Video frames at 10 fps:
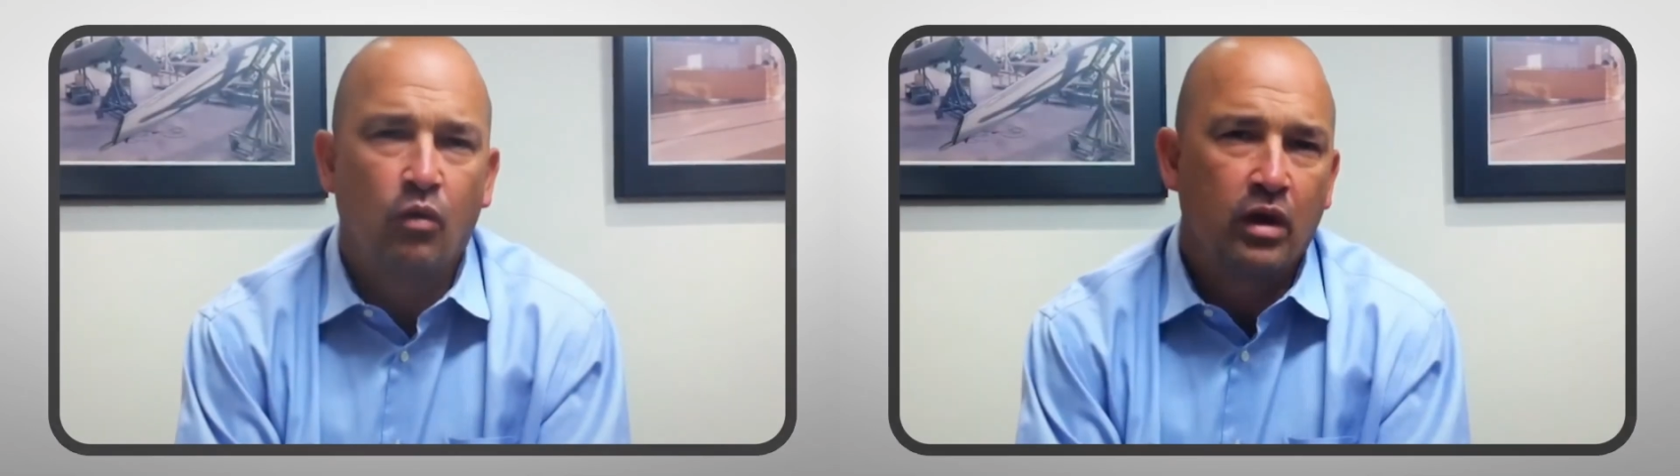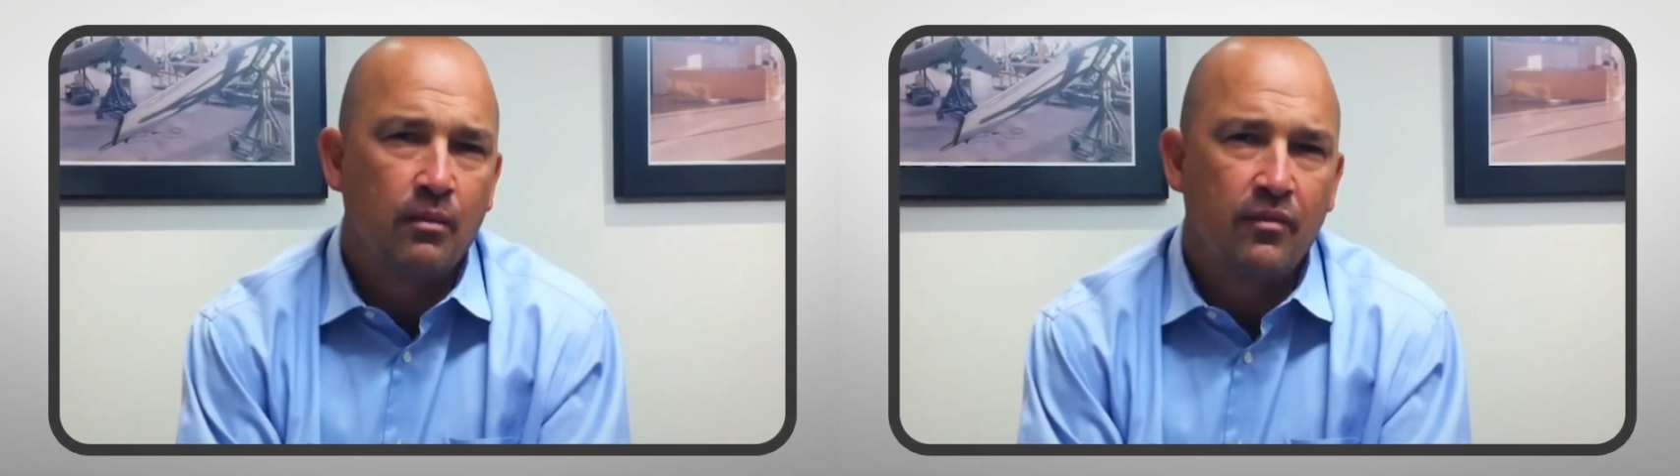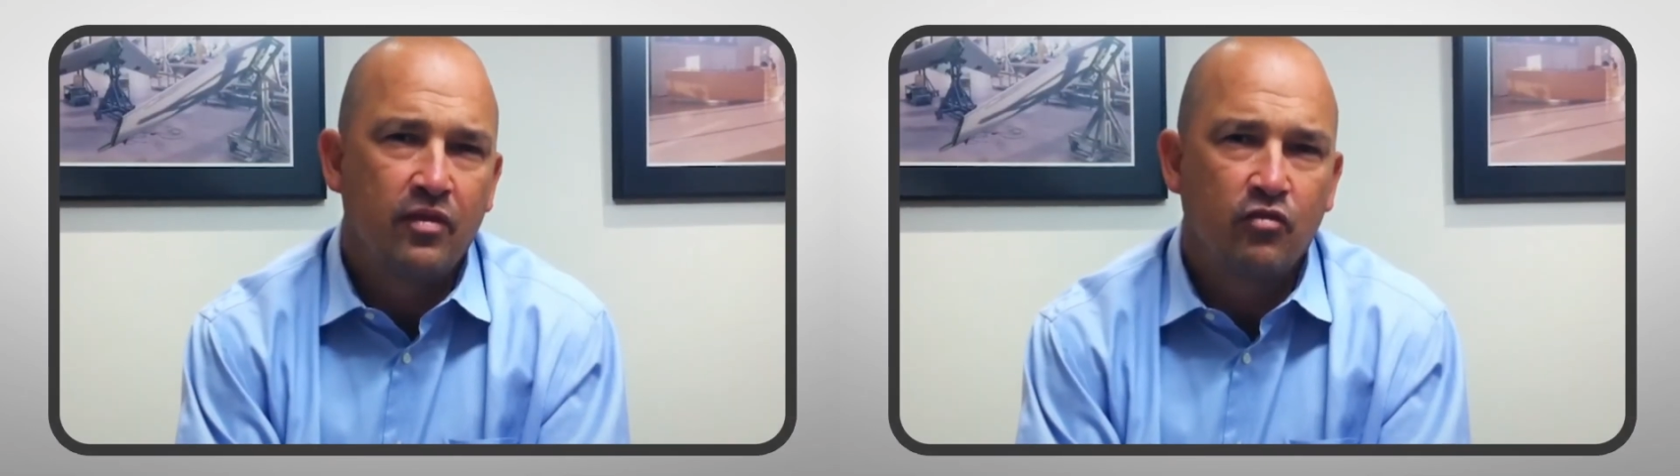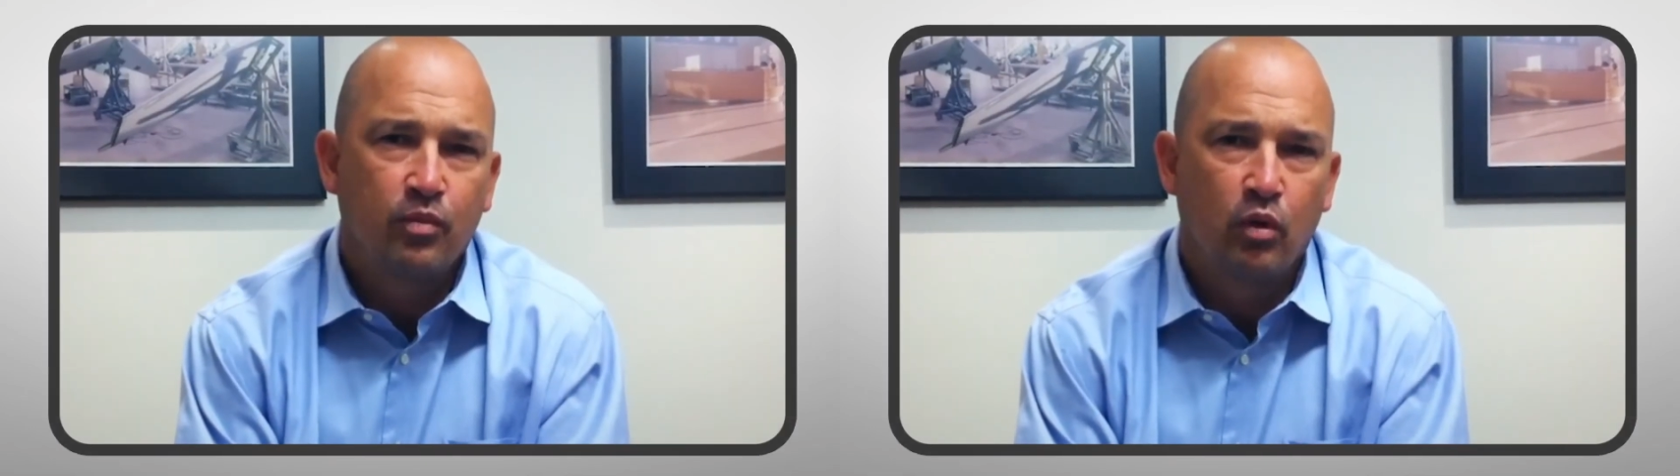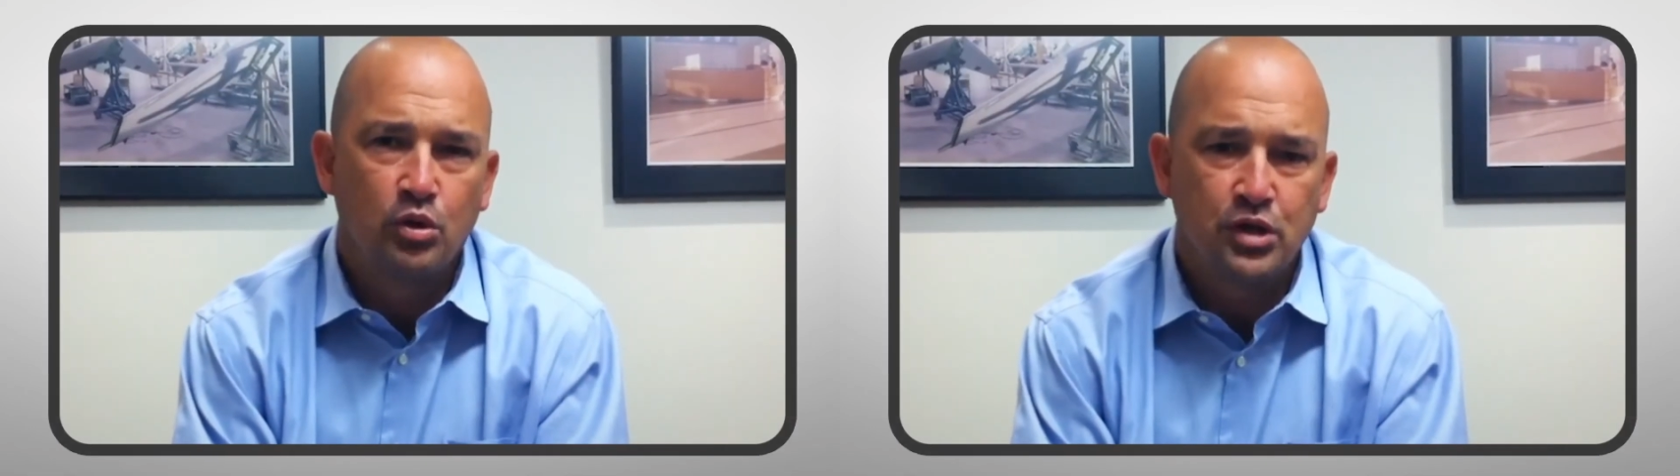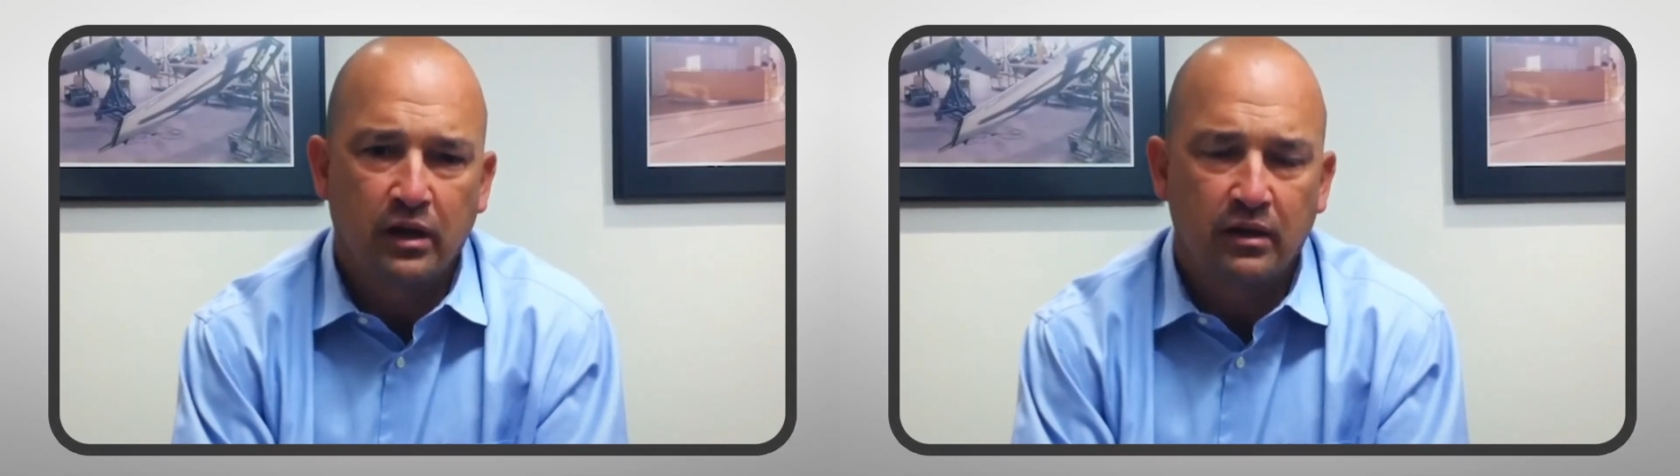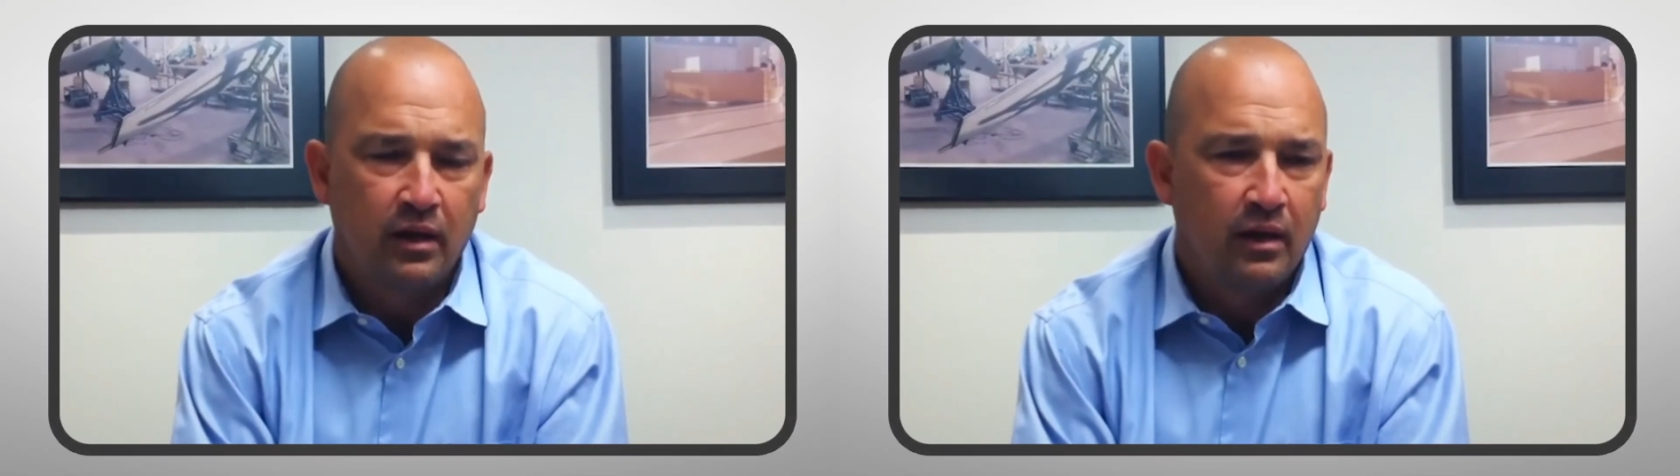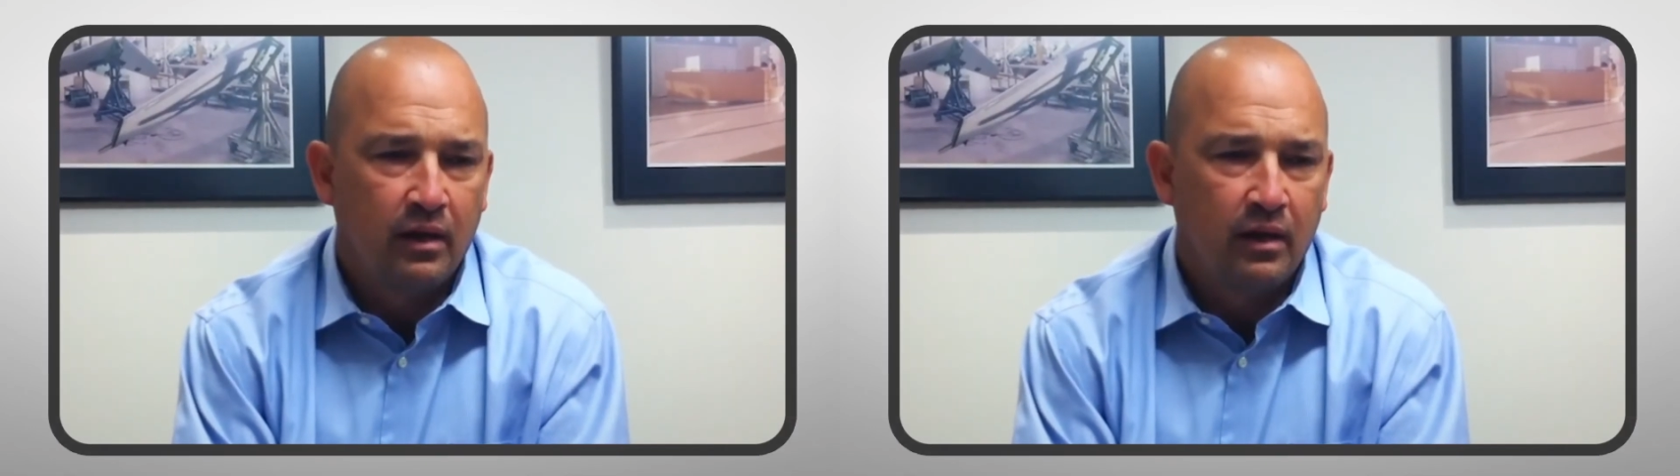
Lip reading: outcome of this project,